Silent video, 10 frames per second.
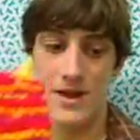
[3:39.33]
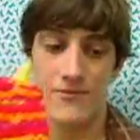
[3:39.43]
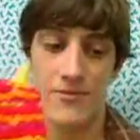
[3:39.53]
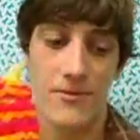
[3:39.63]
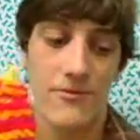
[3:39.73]
made
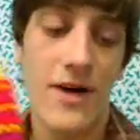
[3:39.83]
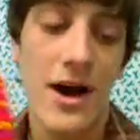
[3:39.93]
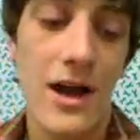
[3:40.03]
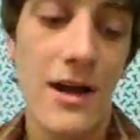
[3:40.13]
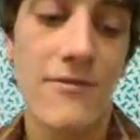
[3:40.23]
from a
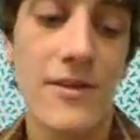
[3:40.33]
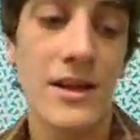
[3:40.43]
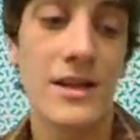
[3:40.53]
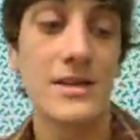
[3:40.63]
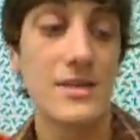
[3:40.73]
5,
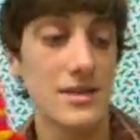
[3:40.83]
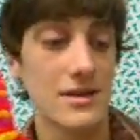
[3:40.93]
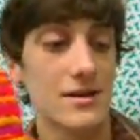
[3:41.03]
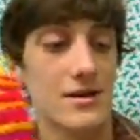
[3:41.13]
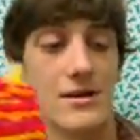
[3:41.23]
and
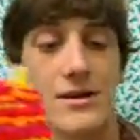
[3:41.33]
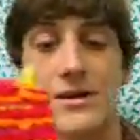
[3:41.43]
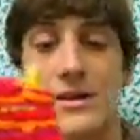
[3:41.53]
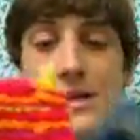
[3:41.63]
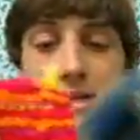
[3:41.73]

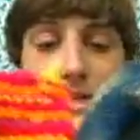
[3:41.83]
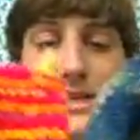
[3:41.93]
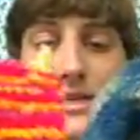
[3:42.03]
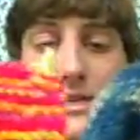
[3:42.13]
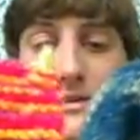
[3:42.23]
these
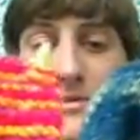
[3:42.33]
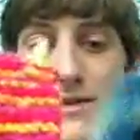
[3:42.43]
stitches